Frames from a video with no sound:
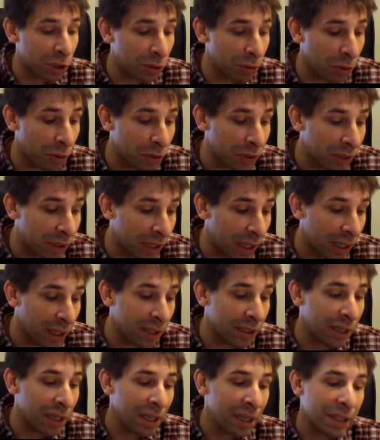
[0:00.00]

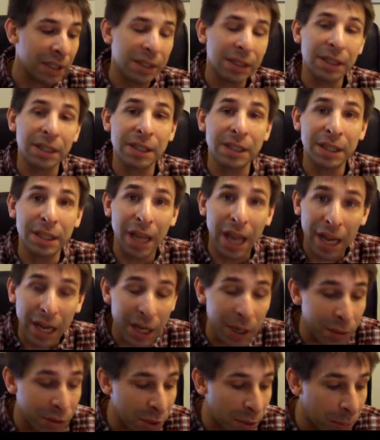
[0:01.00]
$2.06.
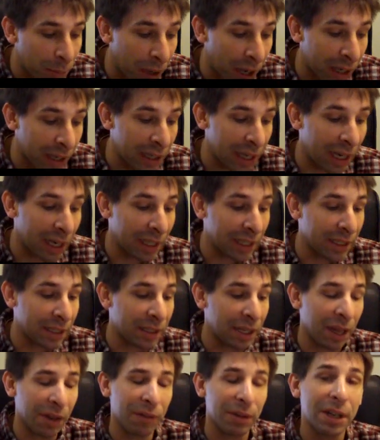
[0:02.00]
68, it was
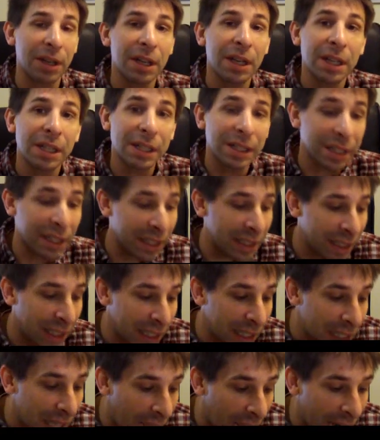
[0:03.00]
$1.97.
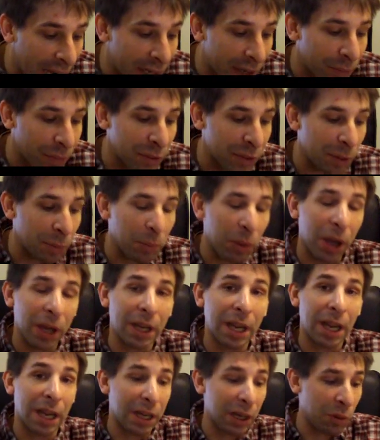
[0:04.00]
69, it was
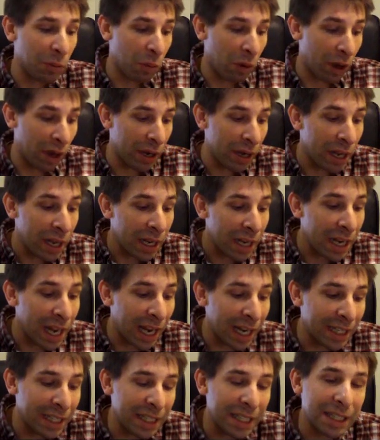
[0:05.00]
$1.81.
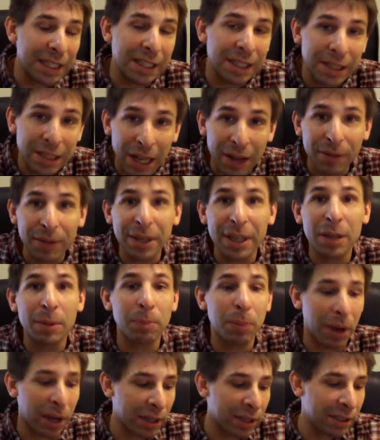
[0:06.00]
1970,
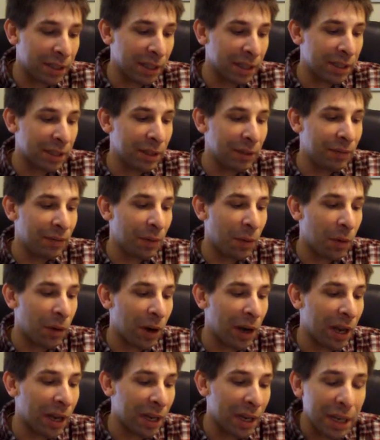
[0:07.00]

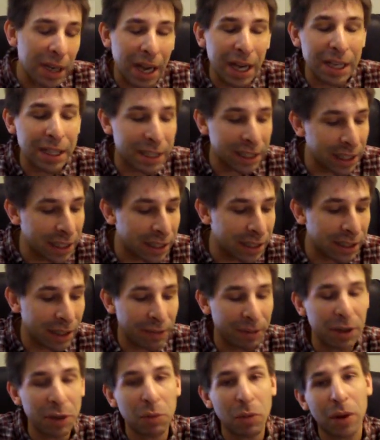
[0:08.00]
$1.64, and in
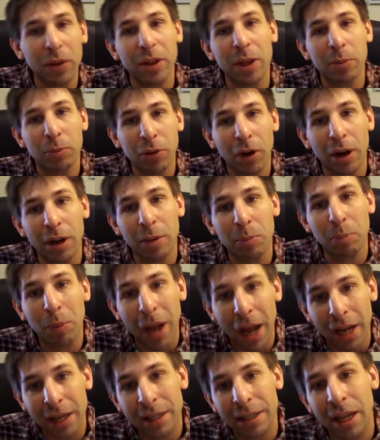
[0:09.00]
1971 they brought it
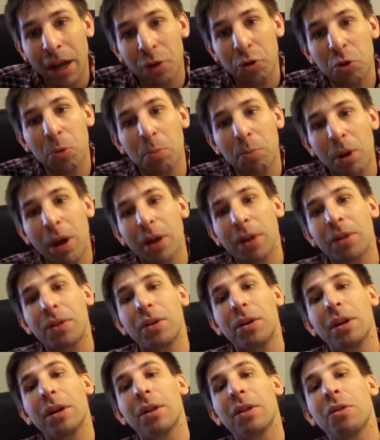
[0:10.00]
back down to
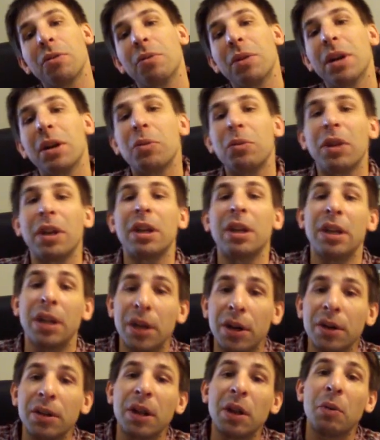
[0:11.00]
$1.33. The
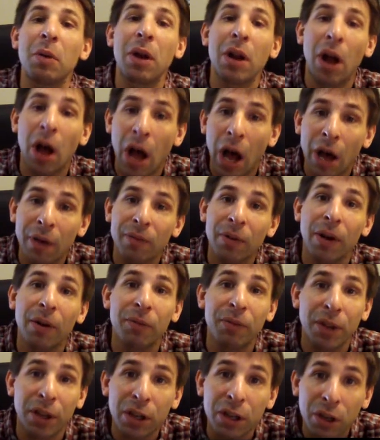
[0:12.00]
year they went off
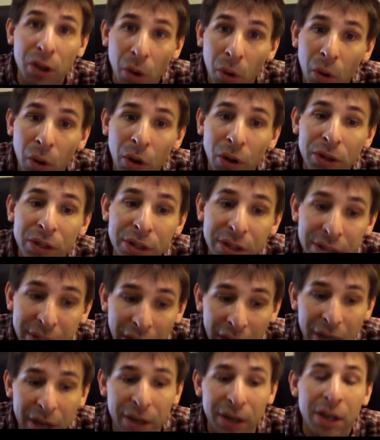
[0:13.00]
of the gold
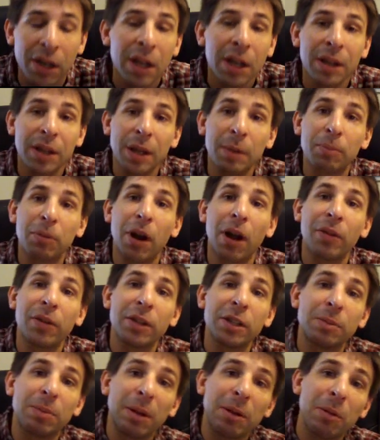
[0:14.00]
standard, they brought
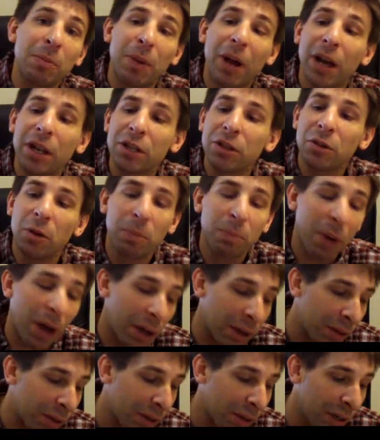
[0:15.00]
this baby back to
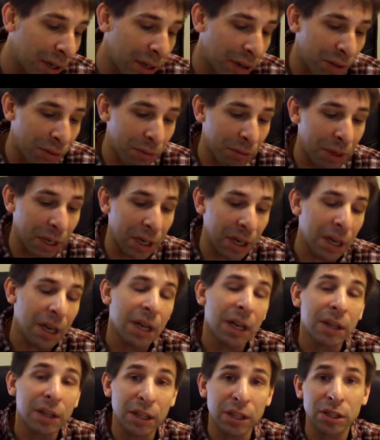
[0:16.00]
$1.33.
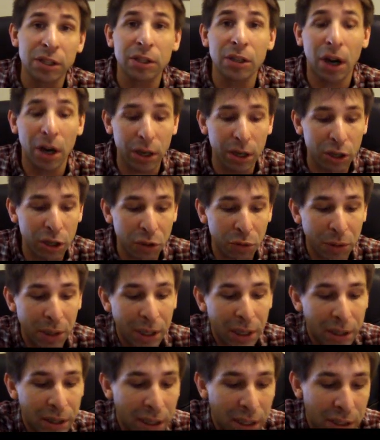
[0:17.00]
They started
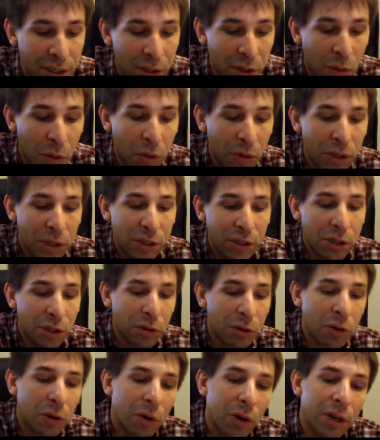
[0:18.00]
creating these
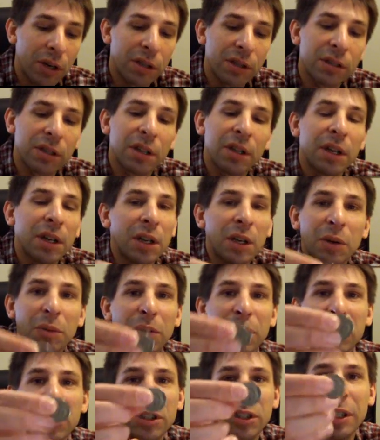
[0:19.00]
new quarters
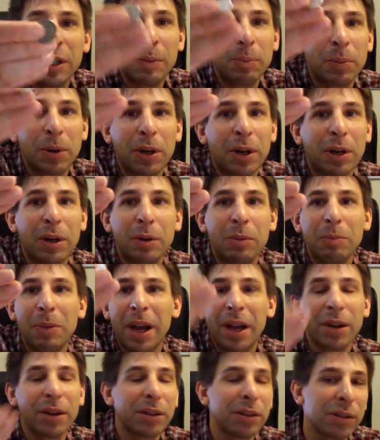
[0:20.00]
with cheaper
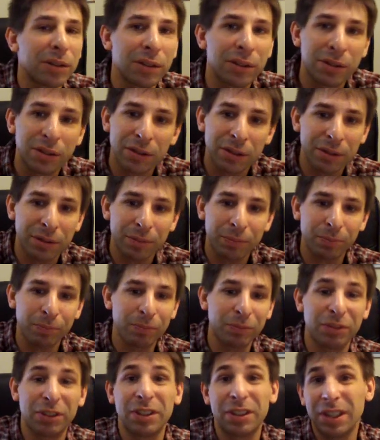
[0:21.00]
metals.
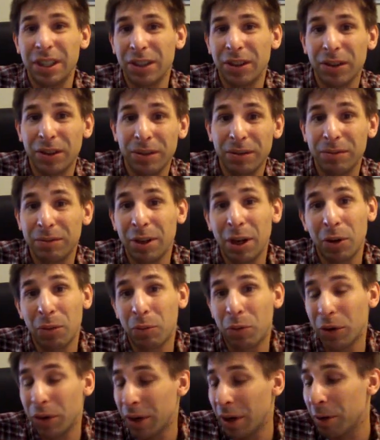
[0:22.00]
Still,
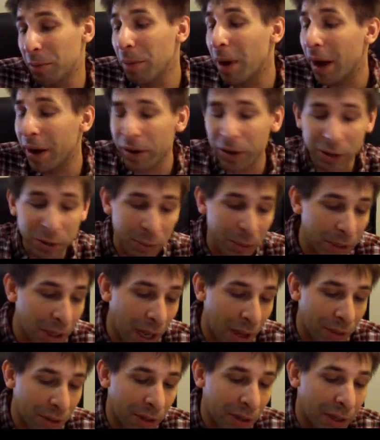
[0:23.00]
they're metals, but
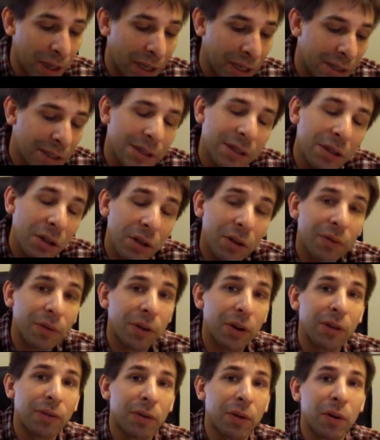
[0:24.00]
not like
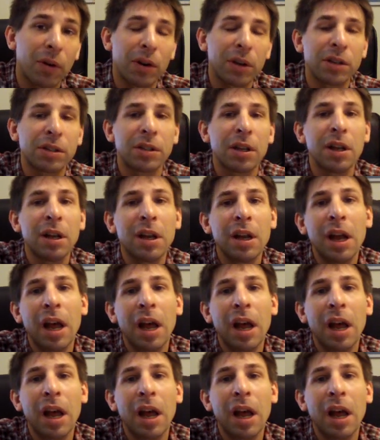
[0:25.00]
silver, of course.